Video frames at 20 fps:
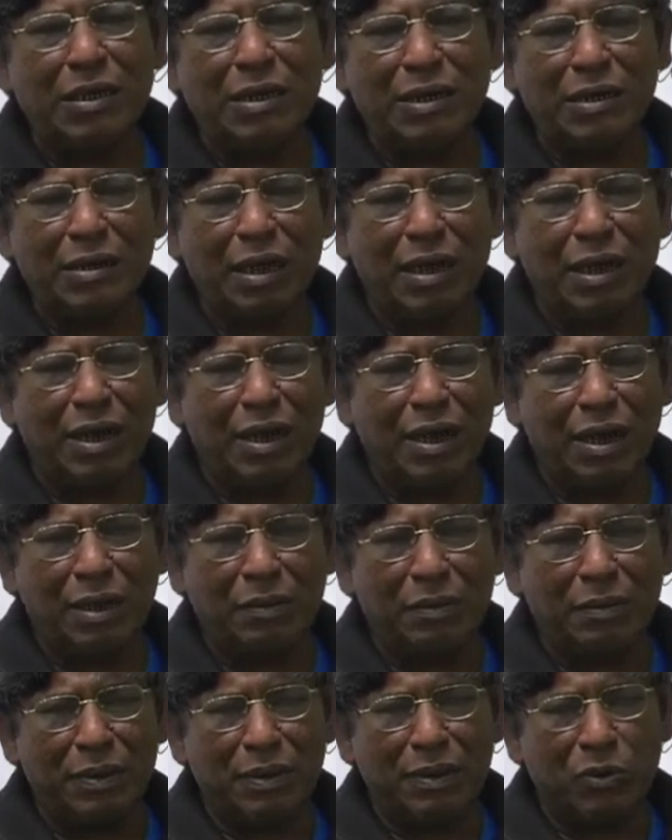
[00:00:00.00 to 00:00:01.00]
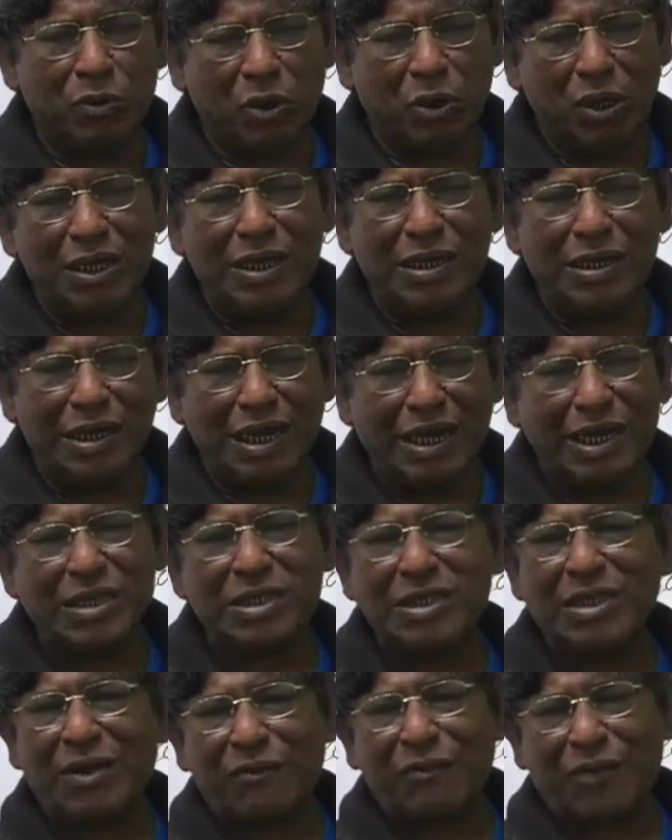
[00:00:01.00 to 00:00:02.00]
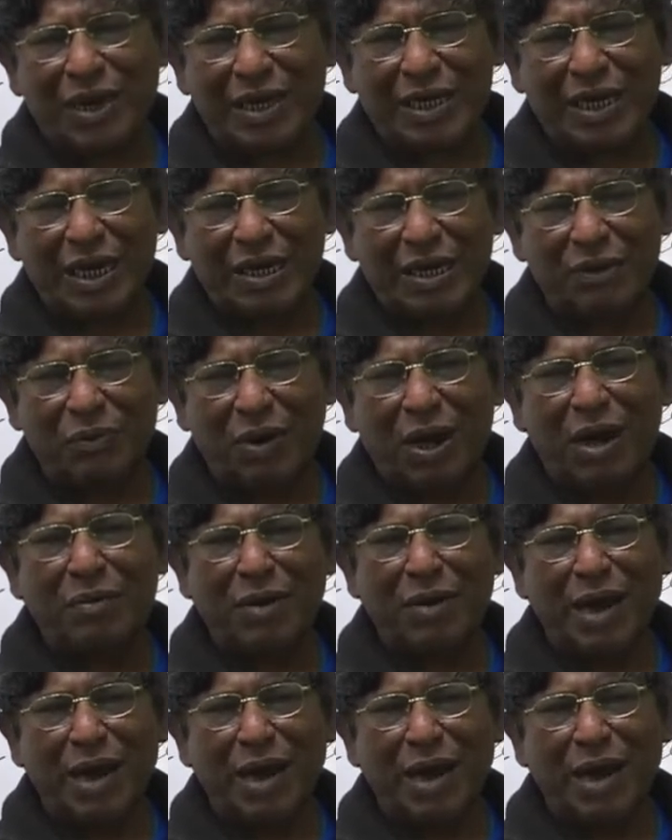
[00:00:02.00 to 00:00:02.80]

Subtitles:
going as the finite verb,